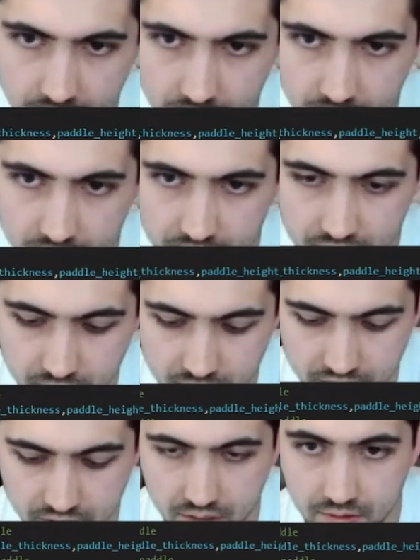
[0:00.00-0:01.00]
What's he doing?
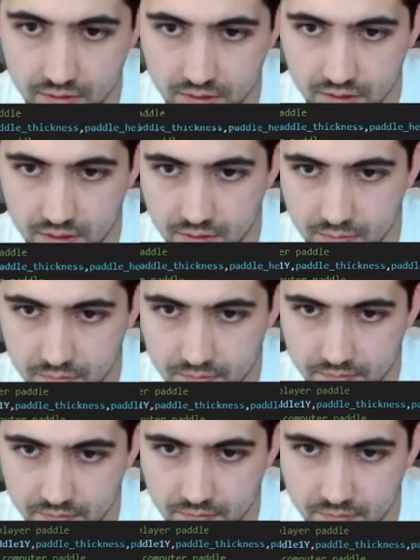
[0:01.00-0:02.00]
He's
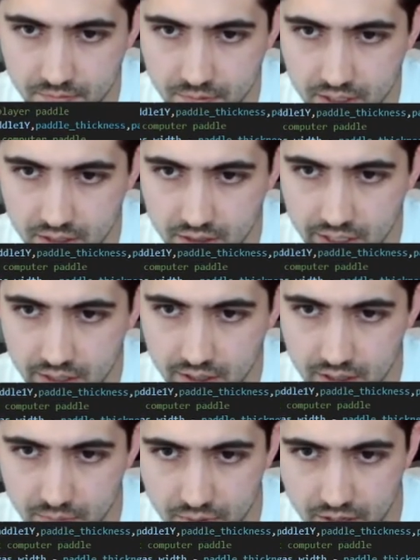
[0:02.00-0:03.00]
cleaning it
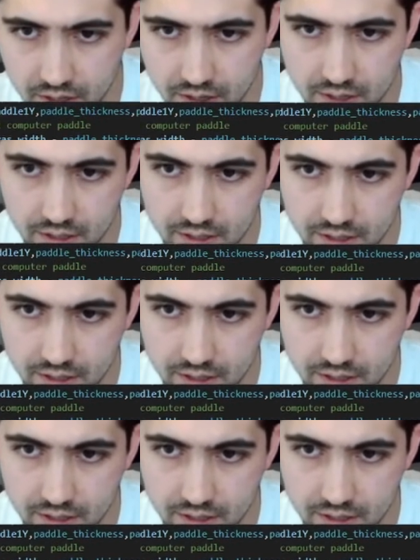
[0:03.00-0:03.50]
up here.